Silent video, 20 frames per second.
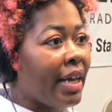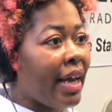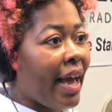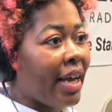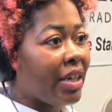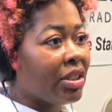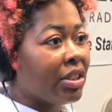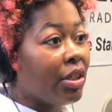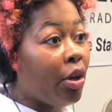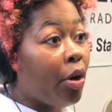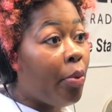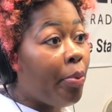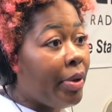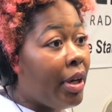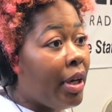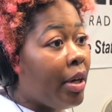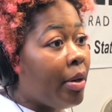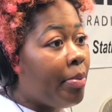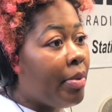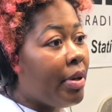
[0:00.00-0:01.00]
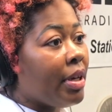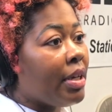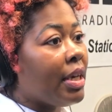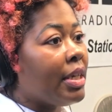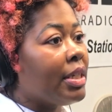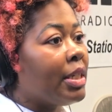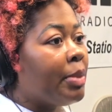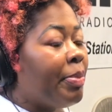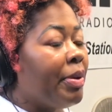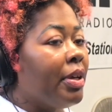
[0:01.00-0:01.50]
they actually open up and
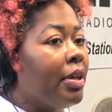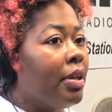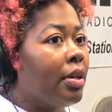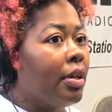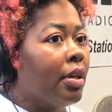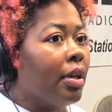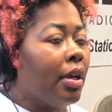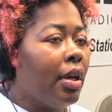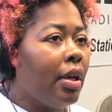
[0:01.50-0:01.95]
they speak.